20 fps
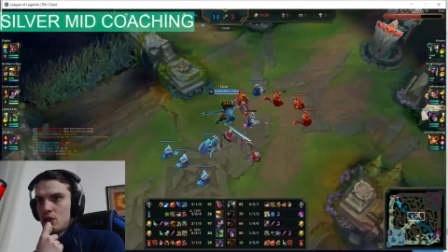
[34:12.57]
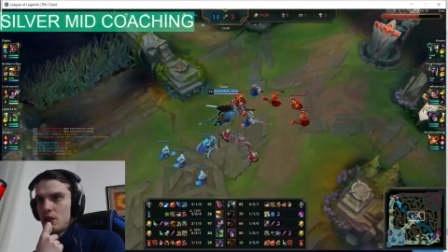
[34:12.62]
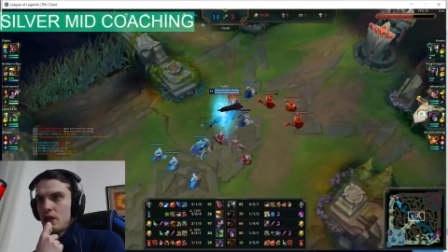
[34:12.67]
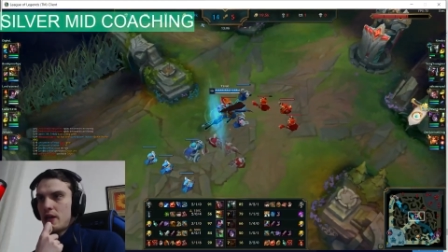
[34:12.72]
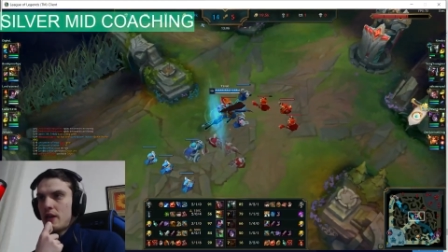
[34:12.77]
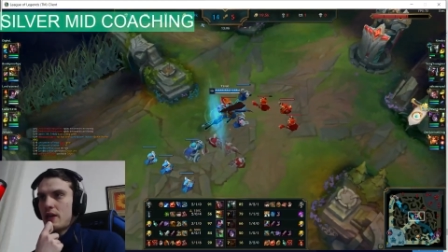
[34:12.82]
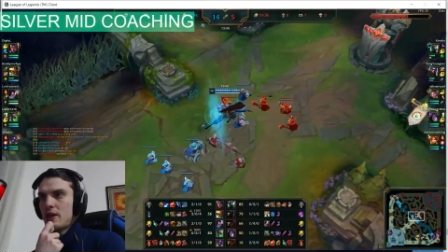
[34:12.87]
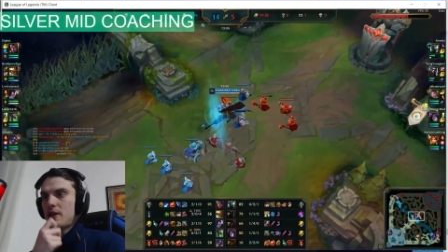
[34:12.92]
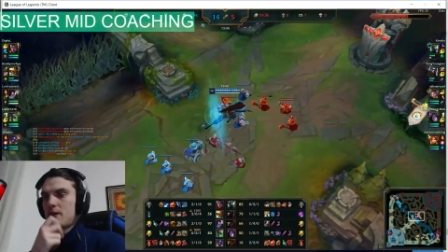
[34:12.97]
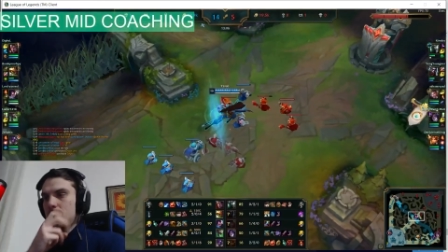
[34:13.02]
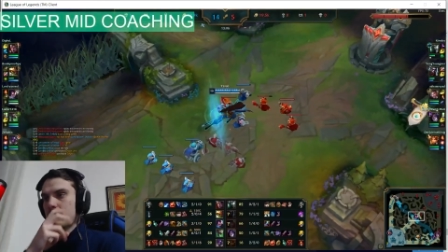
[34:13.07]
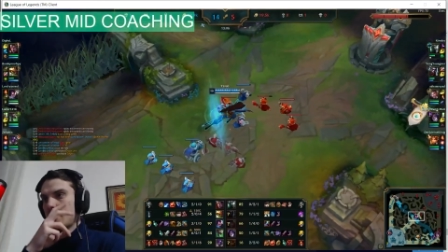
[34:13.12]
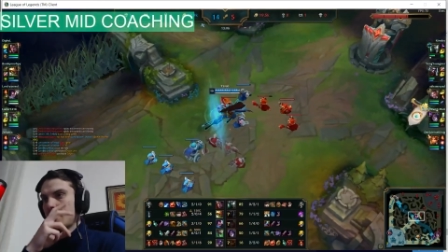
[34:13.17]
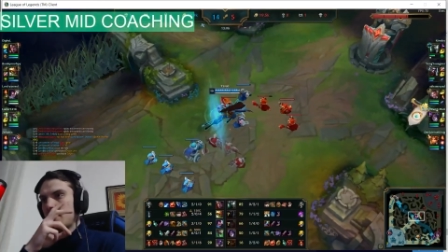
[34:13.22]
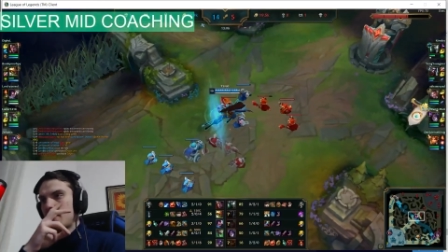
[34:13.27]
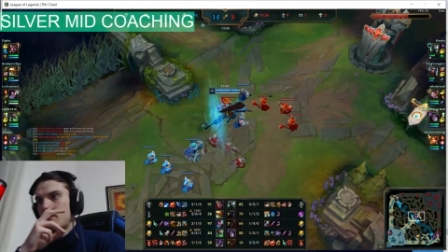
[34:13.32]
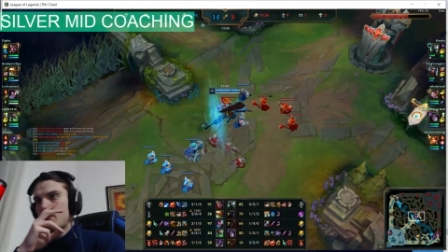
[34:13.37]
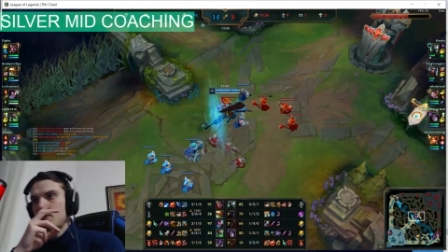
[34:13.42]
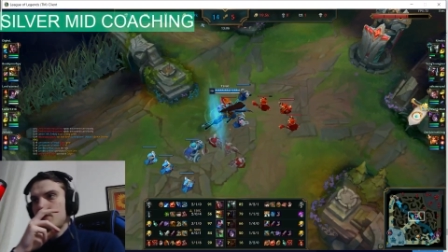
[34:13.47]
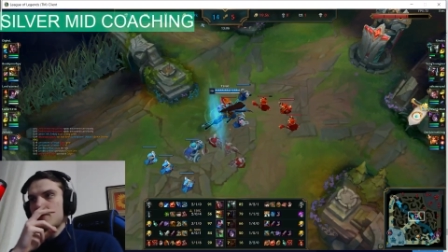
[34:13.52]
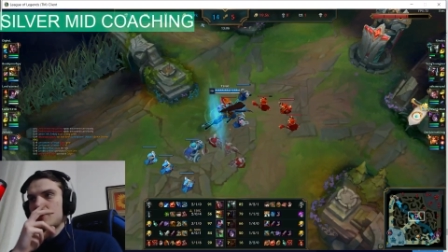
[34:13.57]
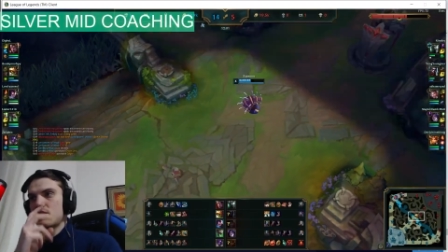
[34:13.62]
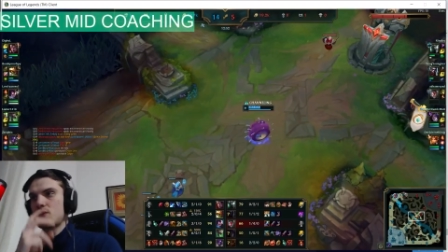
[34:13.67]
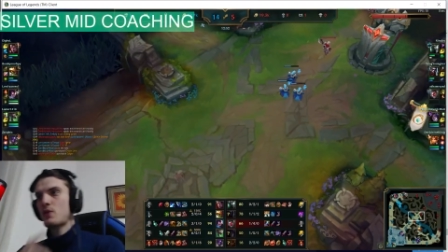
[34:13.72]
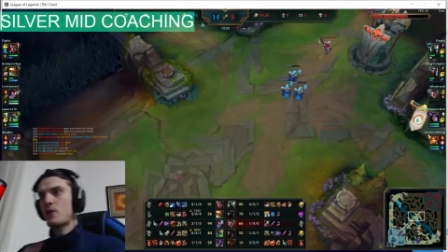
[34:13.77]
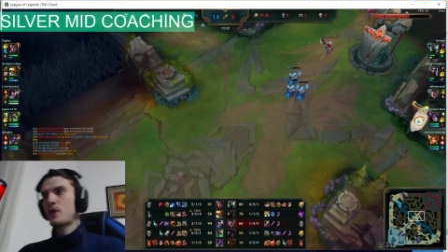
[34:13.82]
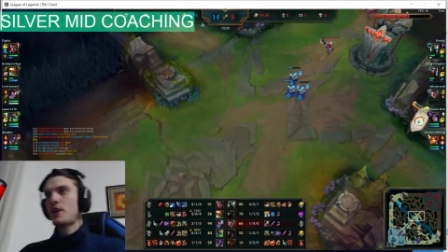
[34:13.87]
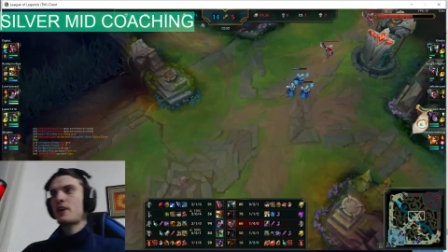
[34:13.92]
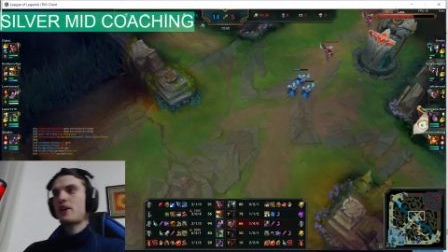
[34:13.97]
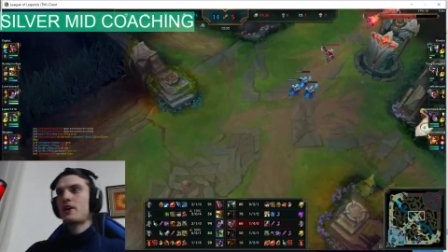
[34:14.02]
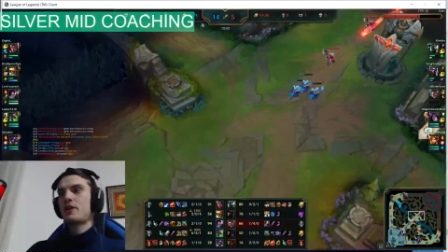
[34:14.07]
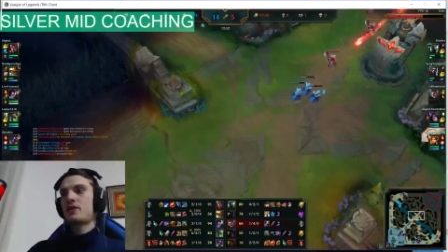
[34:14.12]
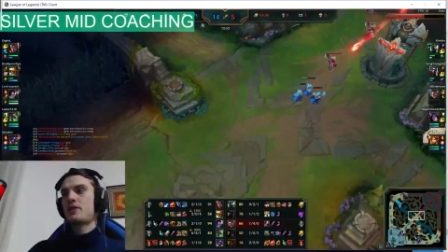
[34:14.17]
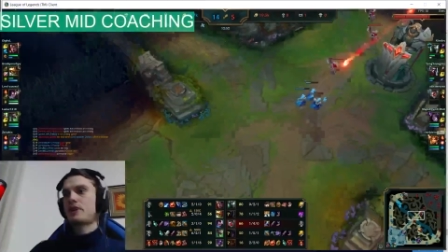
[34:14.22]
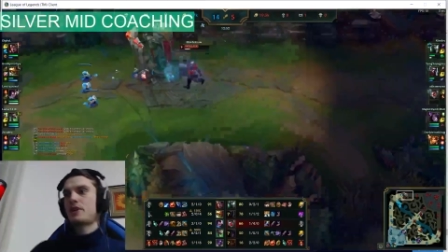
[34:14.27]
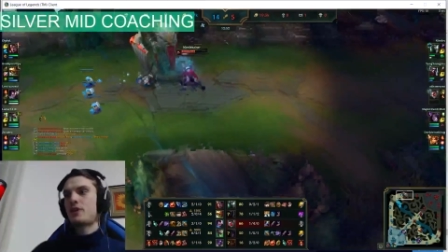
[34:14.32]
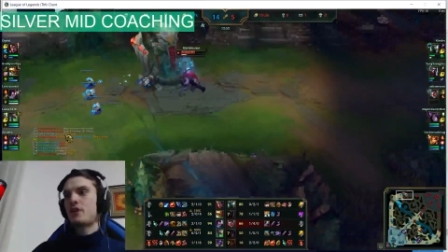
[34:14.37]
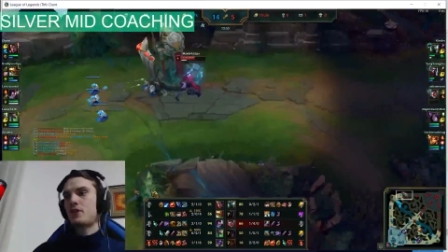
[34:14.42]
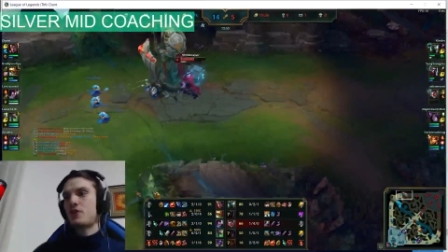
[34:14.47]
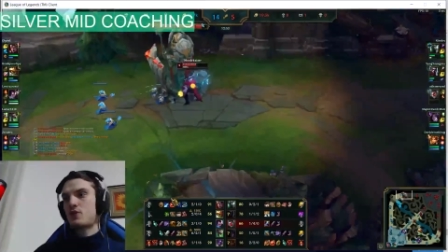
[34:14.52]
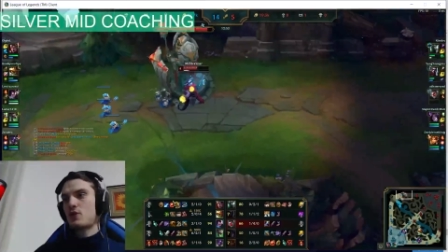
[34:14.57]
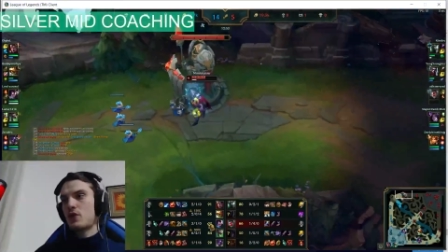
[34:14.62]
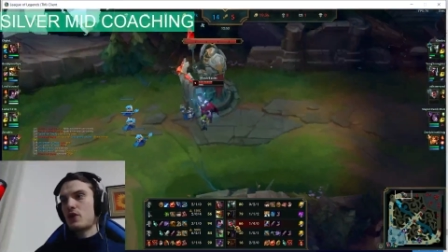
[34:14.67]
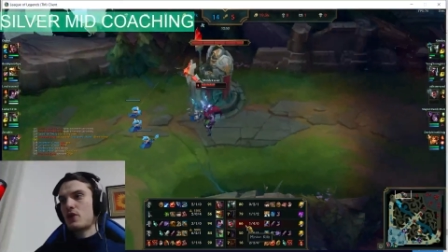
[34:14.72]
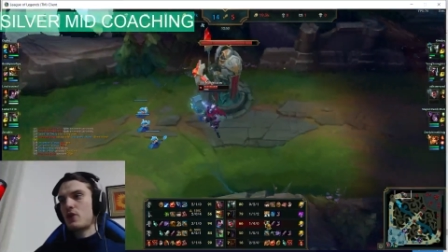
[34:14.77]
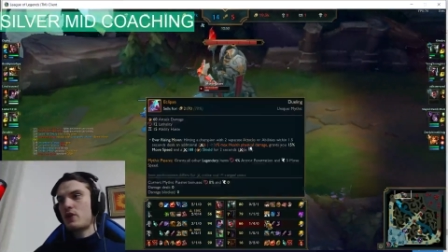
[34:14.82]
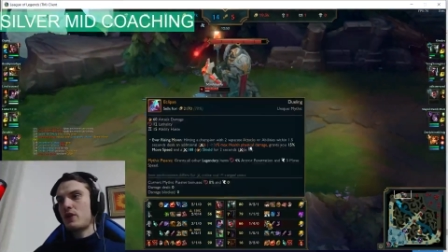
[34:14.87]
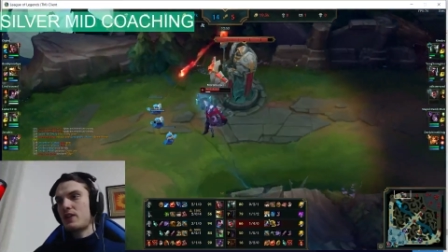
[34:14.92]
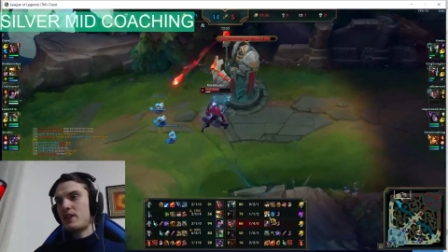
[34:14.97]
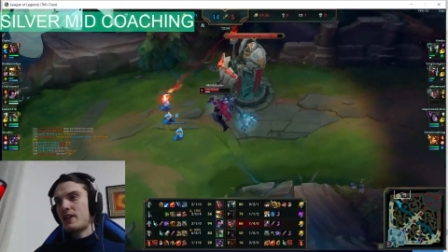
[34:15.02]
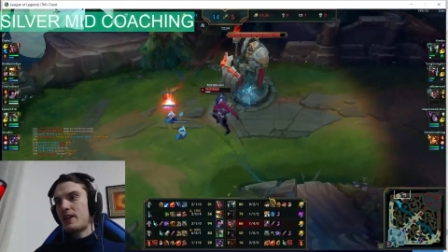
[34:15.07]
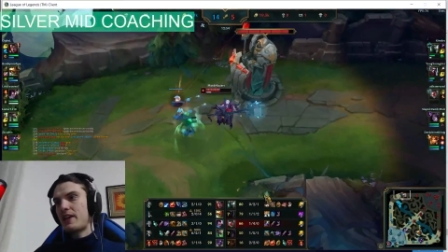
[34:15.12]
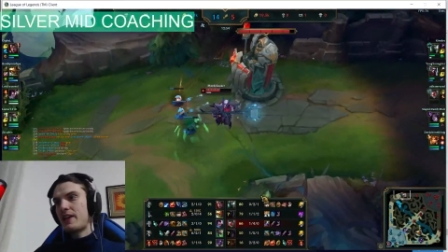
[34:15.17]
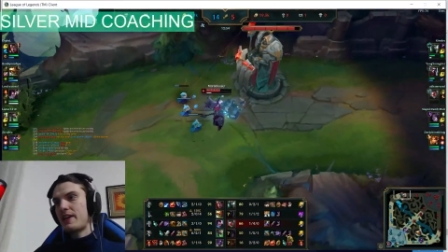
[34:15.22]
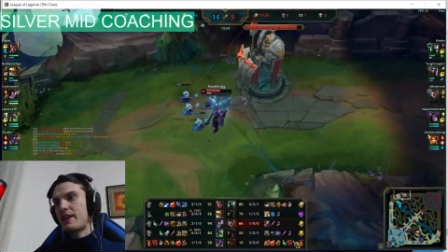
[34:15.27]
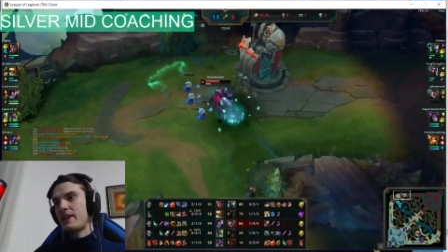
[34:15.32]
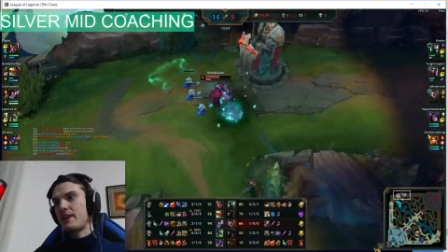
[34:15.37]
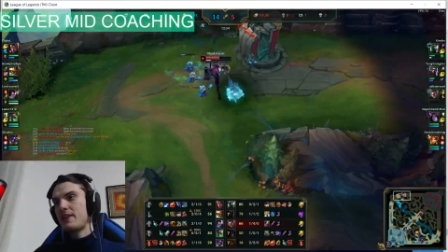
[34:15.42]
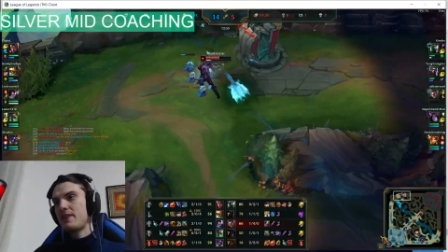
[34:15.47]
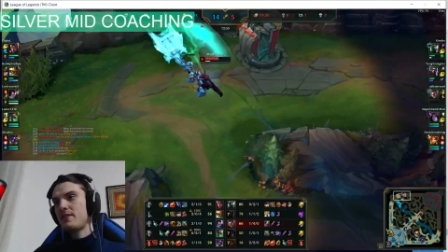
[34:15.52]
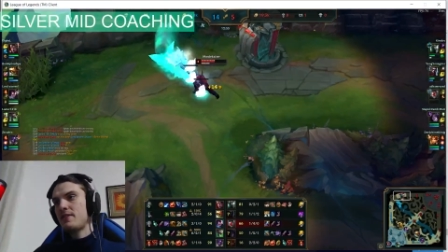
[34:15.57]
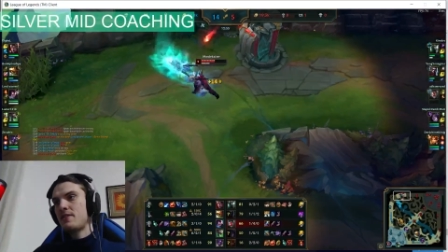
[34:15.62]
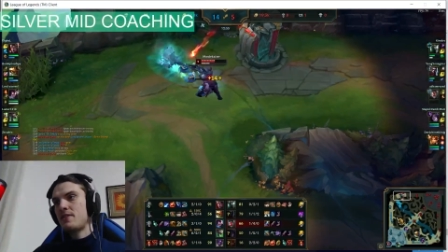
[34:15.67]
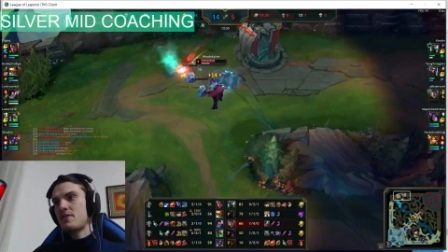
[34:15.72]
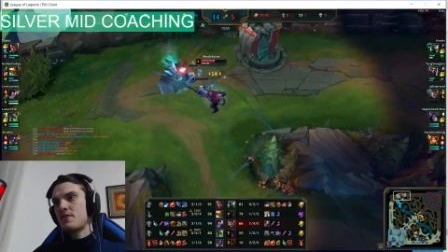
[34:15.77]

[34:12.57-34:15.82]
And is there a reason why right here? So you go in the lane.